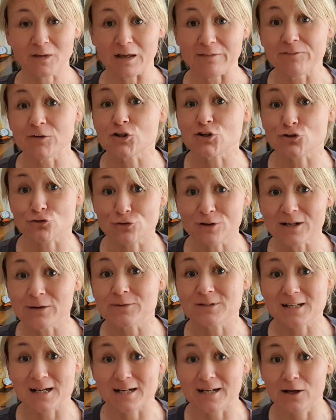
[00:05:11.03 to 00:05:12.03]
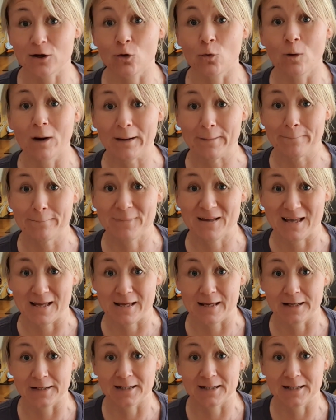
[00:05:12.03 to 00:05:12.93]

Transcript: and the tree was getting quite big,